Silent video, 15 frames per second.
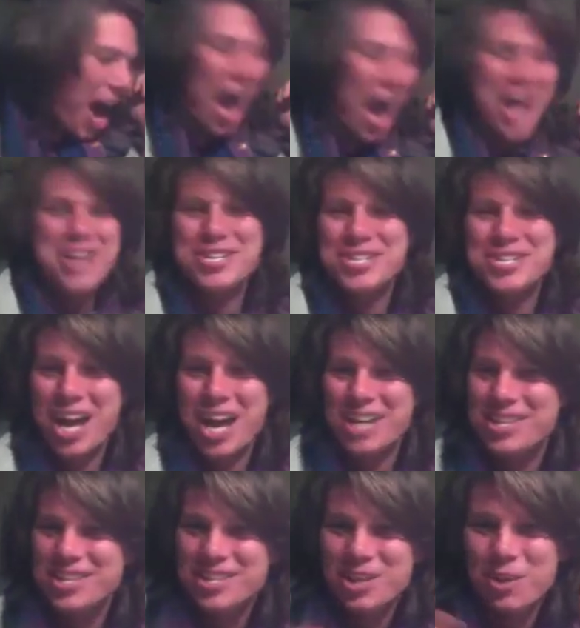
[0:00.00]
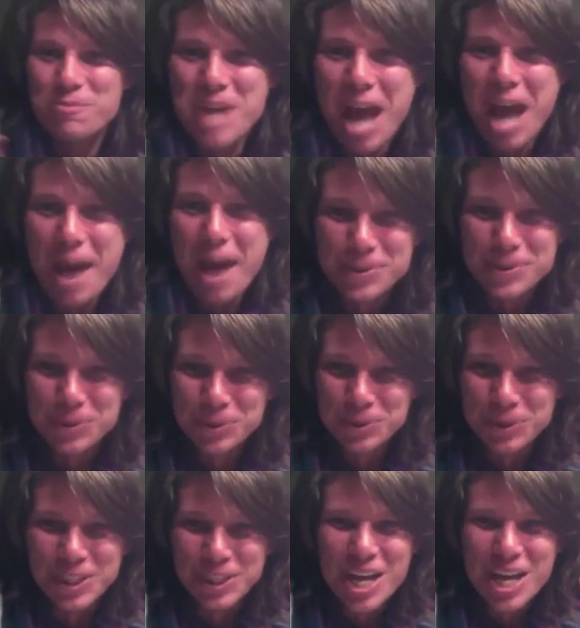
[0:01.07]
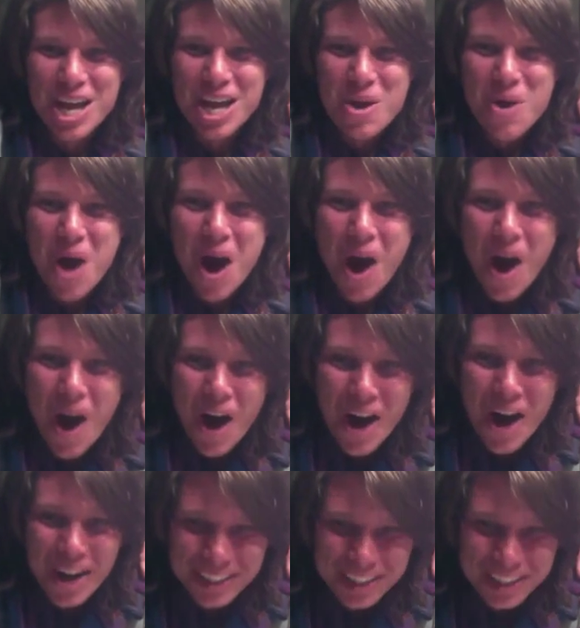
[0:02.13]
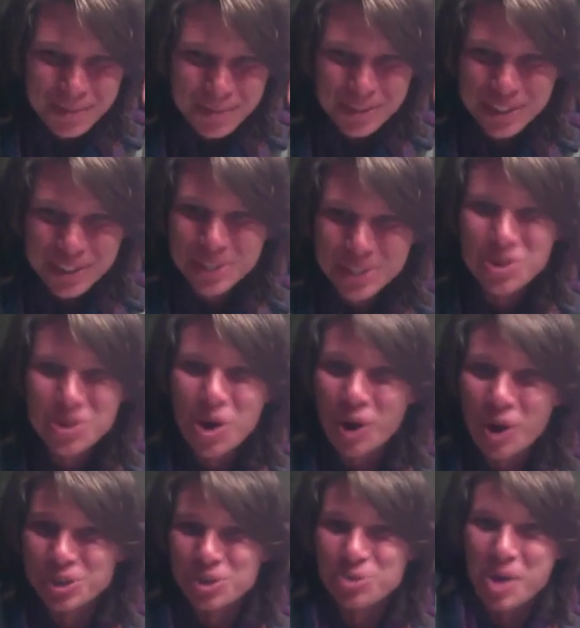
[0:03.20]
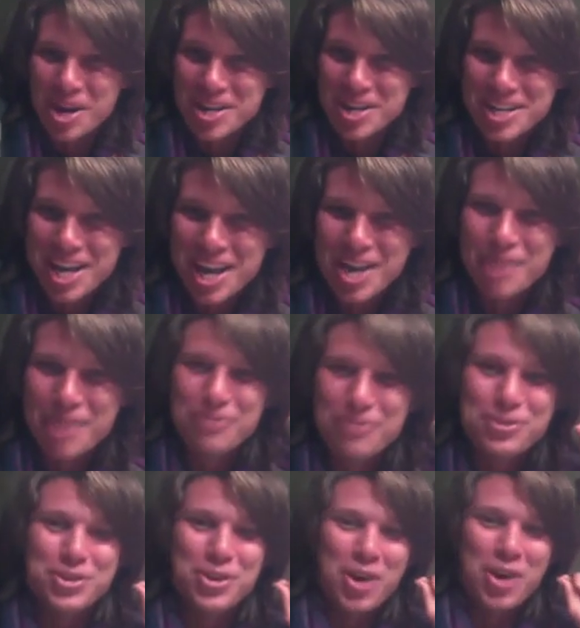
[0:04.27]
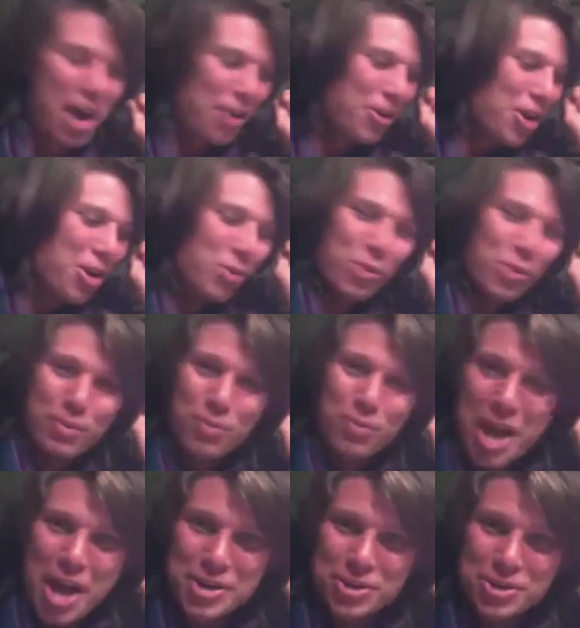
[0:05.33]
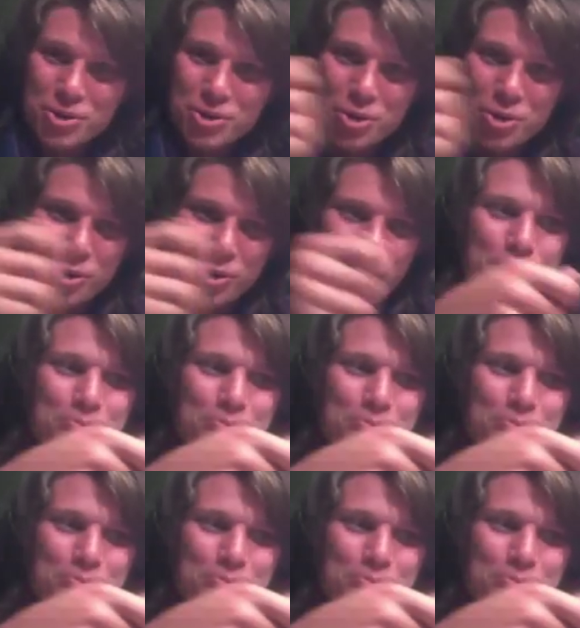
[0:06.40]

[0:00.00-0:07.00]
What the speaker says: I think that would be absolutely awesome to do on your wedding day. If you know how when the bride and groom,